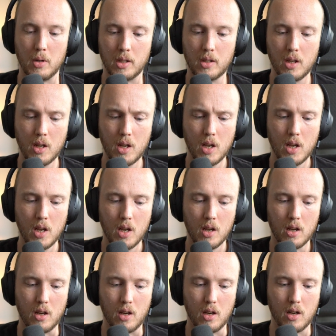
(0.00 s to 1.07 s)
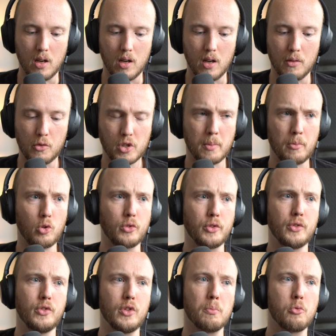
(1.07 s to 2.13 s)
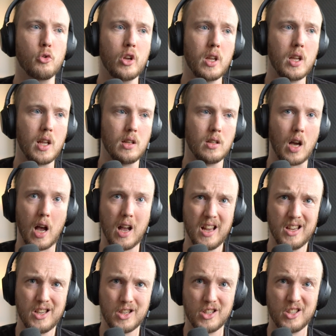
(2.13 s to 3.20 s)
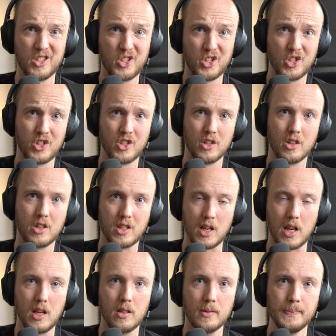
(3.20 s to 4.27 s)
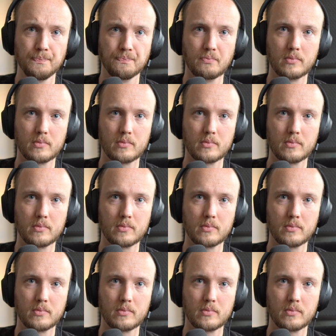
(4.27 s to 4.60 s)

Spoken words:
But for example, debris in the ice scene.